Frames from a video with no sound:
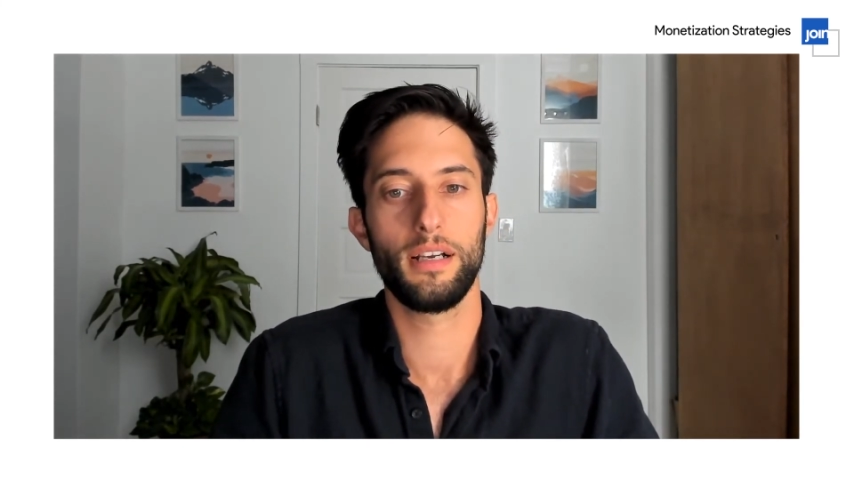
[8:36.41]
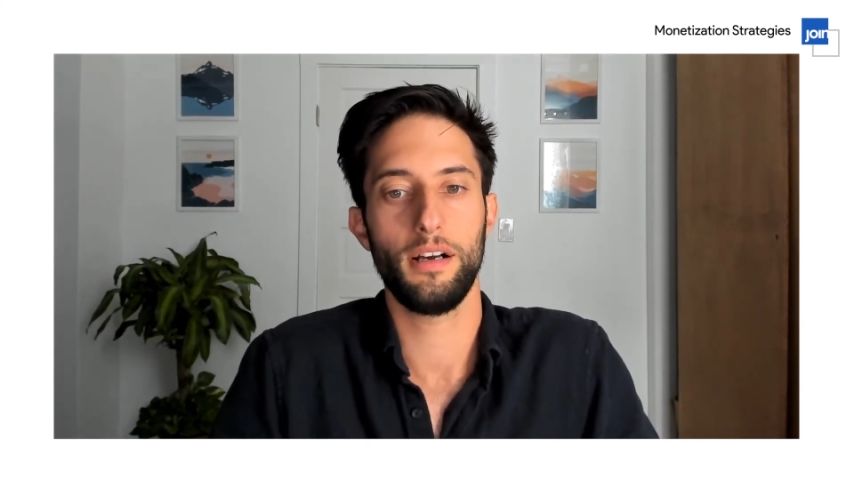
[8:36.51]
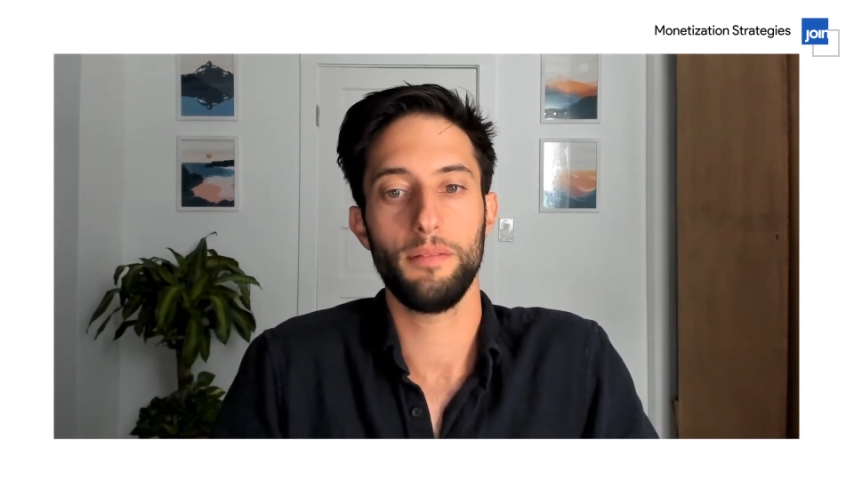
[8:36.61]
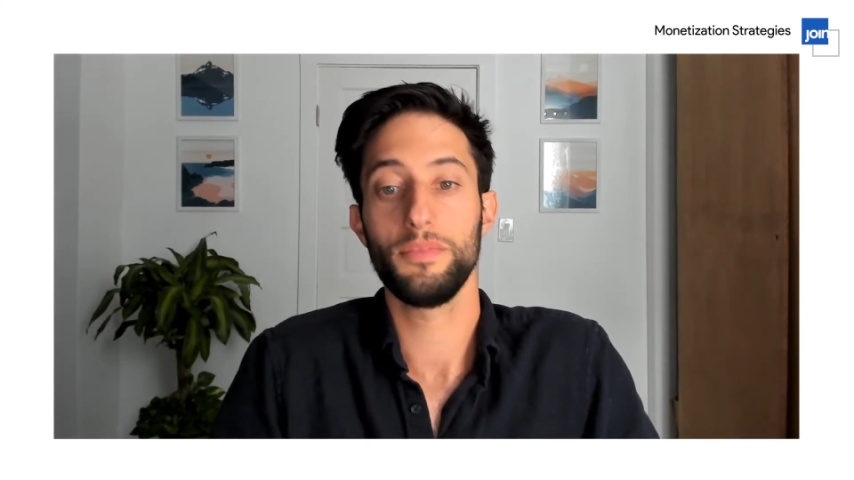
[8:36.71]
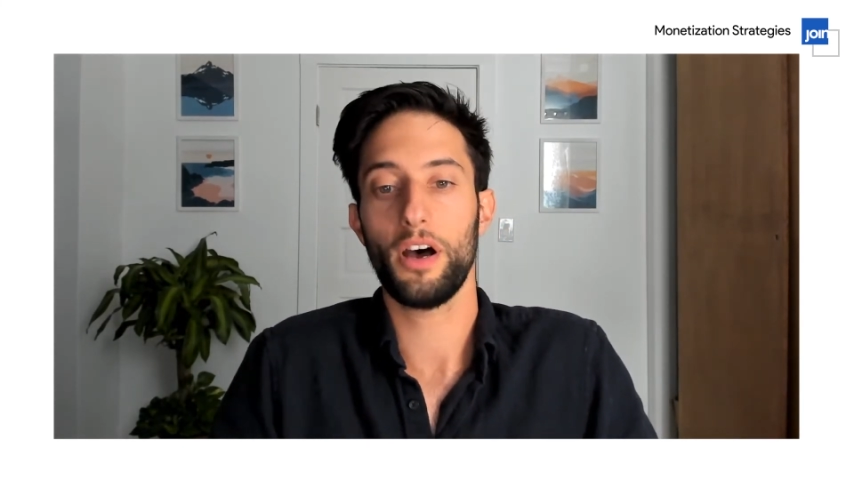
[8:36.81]

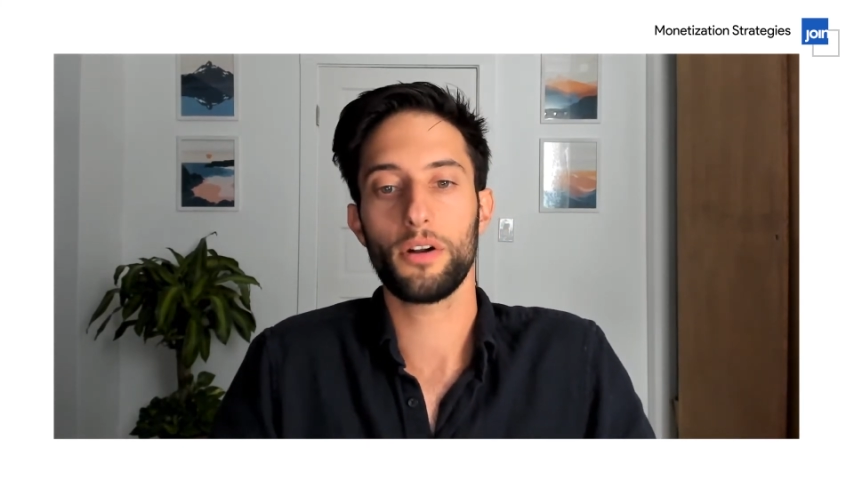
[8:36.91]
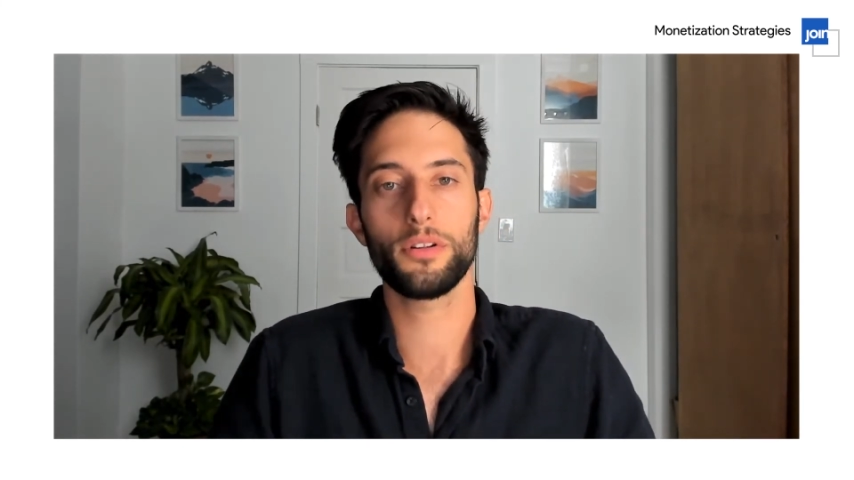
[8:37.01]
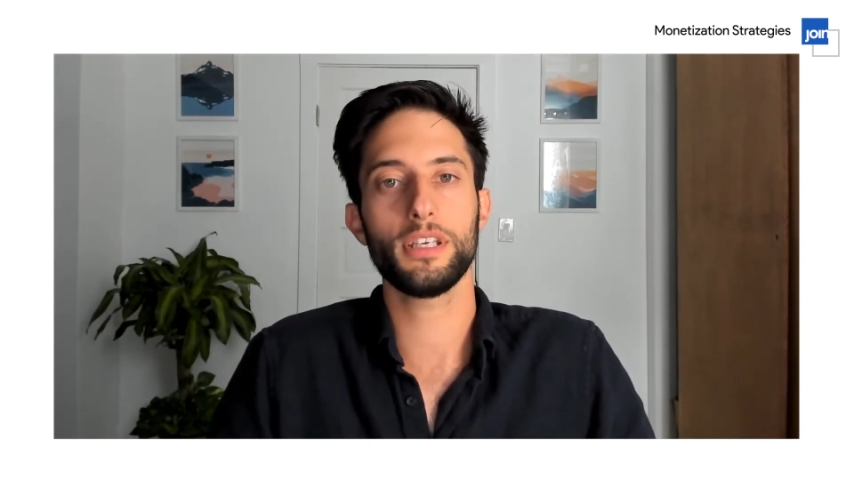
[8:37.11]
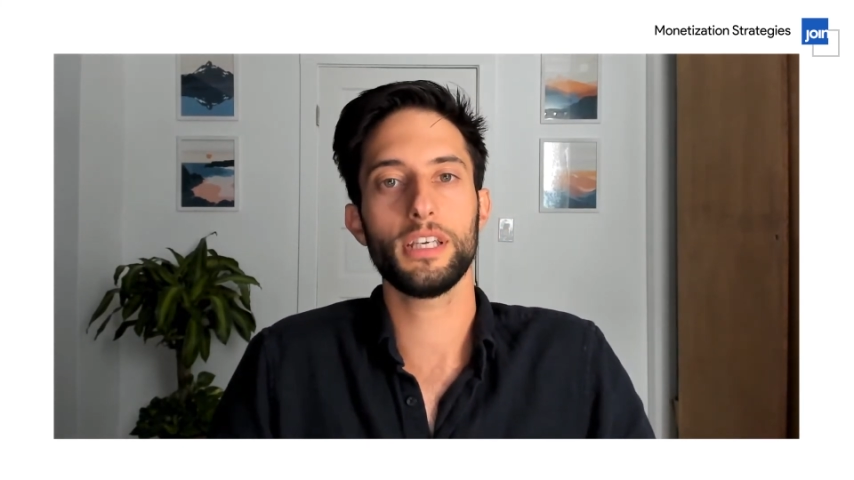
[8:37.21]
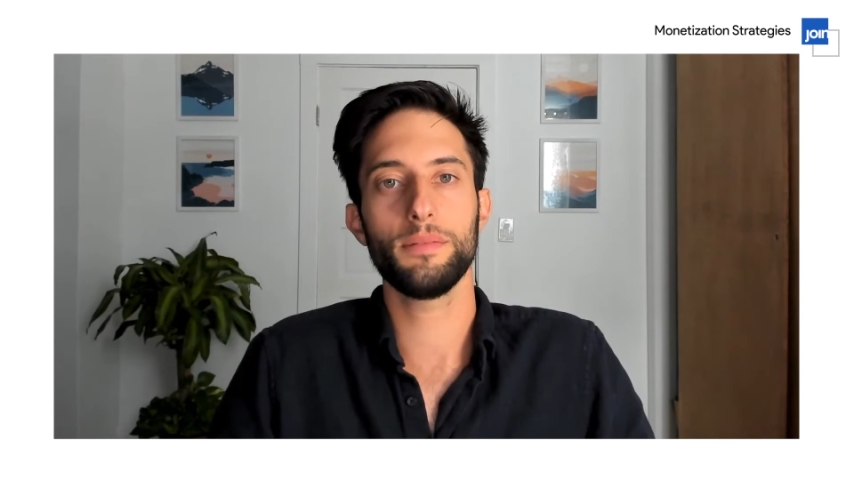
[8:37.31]
um, not
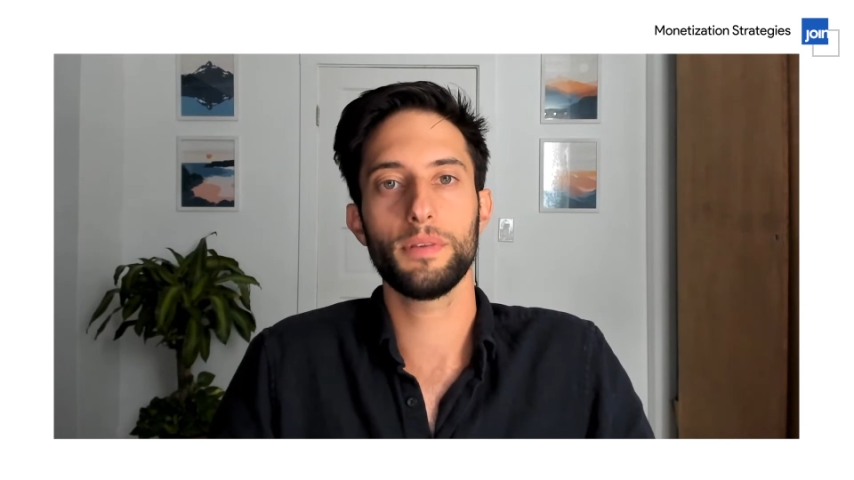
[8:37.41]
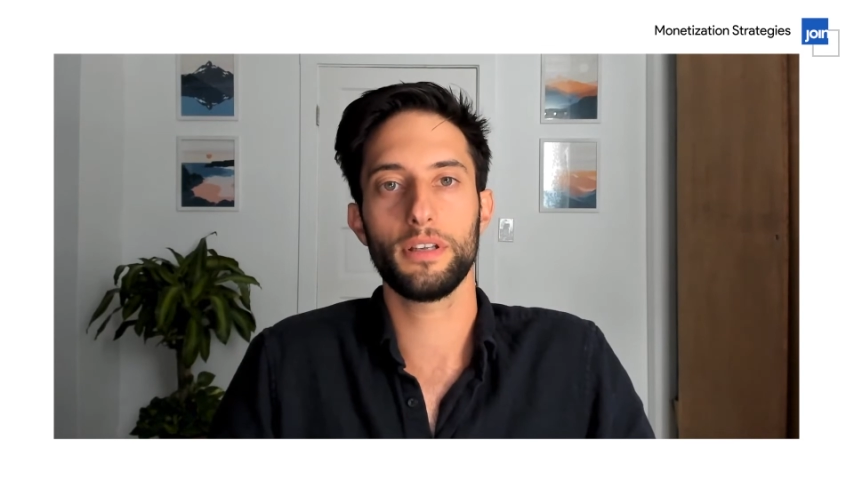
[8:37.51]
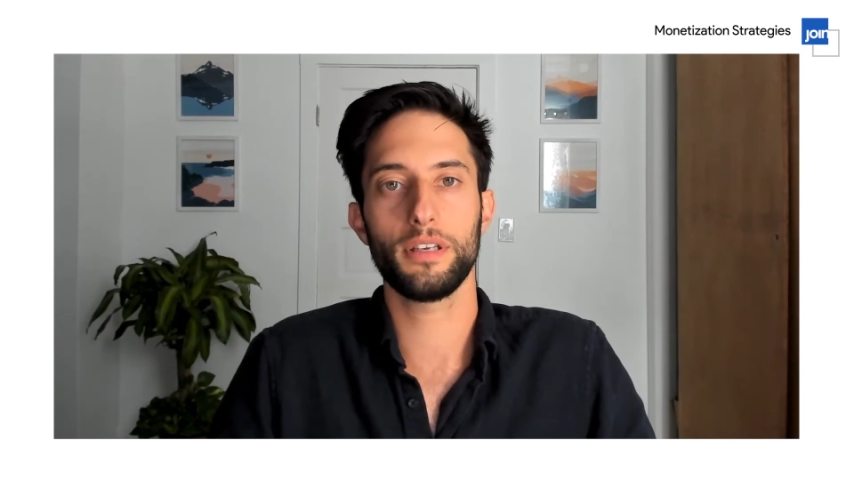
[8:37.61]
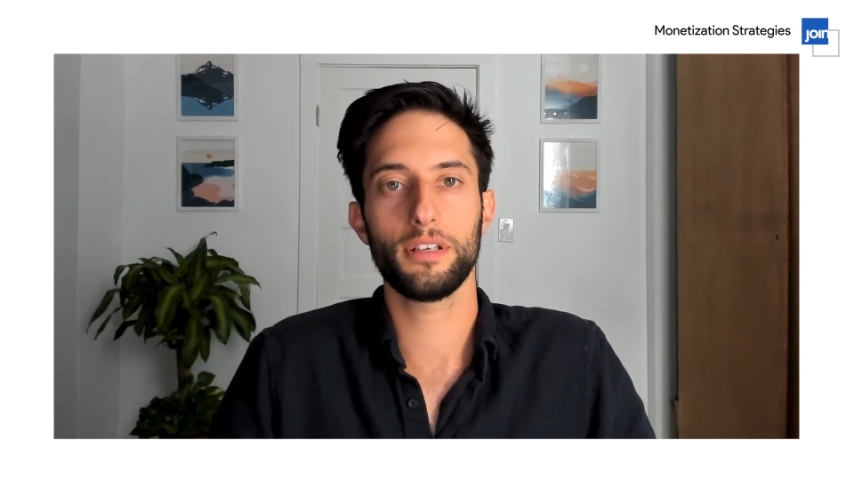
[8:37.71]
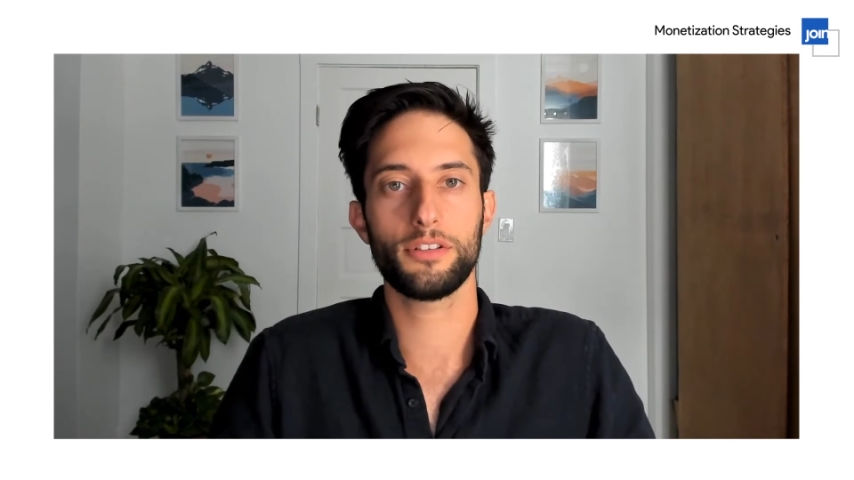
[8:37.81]
only emailing